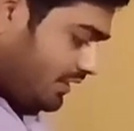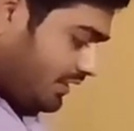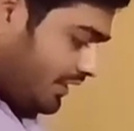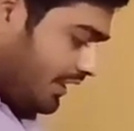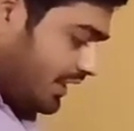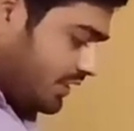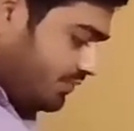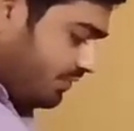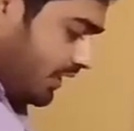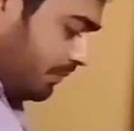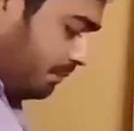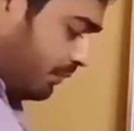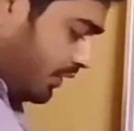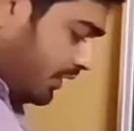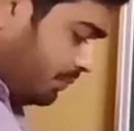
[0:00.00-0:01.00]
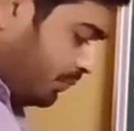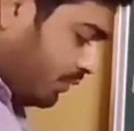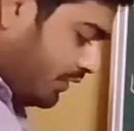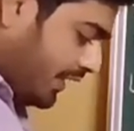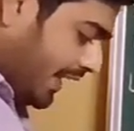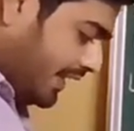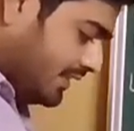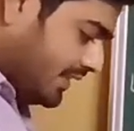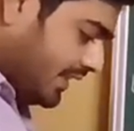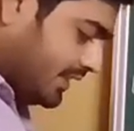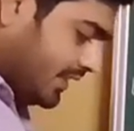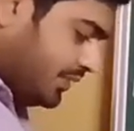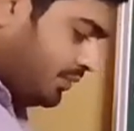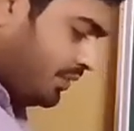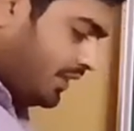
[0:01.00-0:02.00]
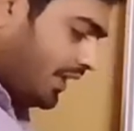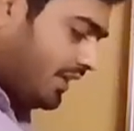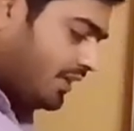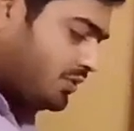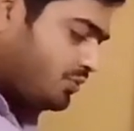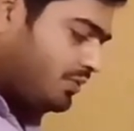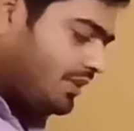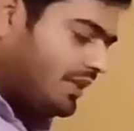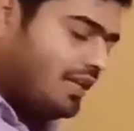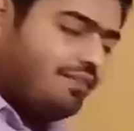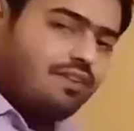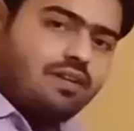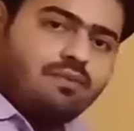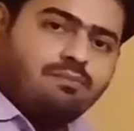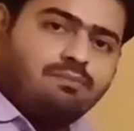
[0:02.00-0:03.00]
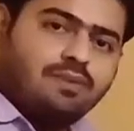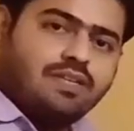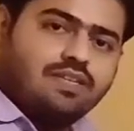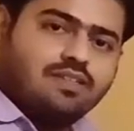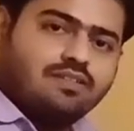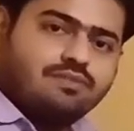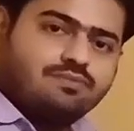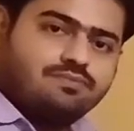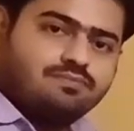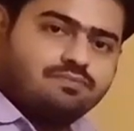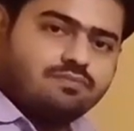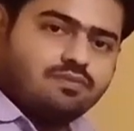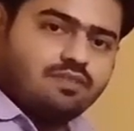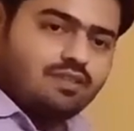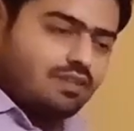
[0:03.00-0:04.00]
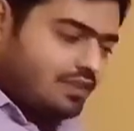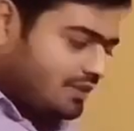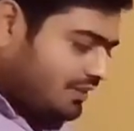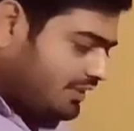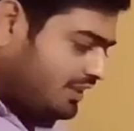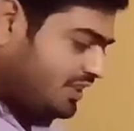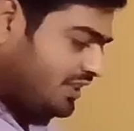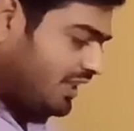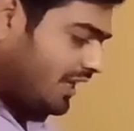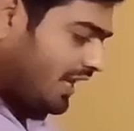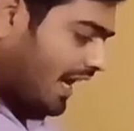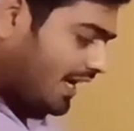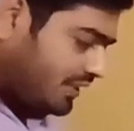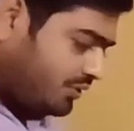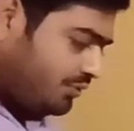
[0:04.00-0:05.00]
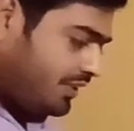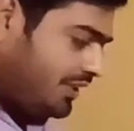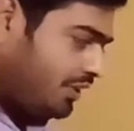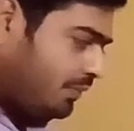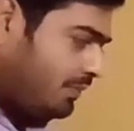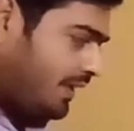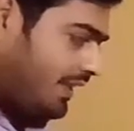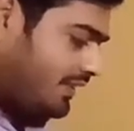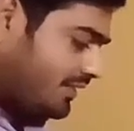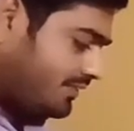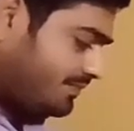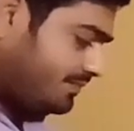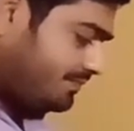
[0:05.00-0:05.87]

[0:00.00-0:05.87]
that is 1.496 into 10 raised to 11 meter. This is the large unit of length.